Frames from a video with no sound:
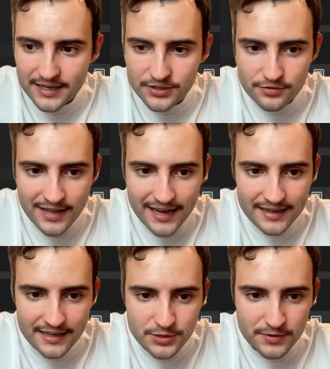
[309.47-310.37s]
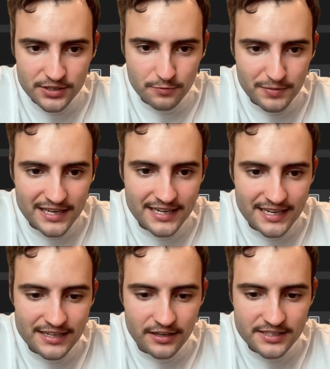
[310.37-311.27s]
can do that is we do
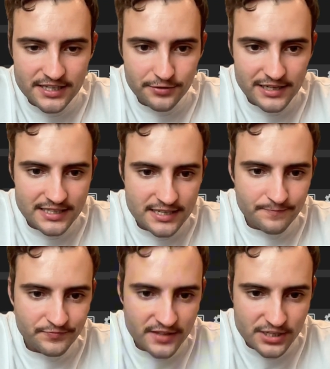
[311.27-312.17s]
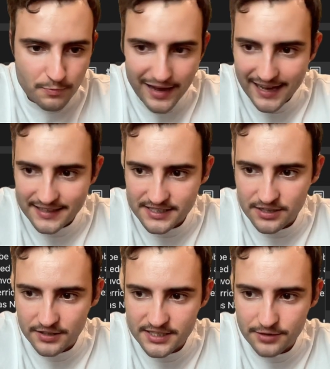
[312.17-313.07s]
pd.series, so
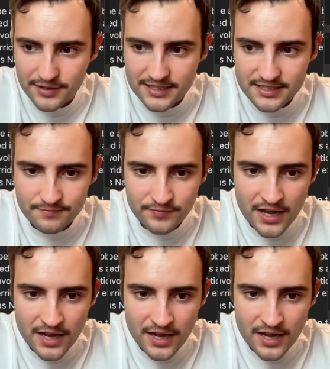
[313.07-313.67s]
pandas.series,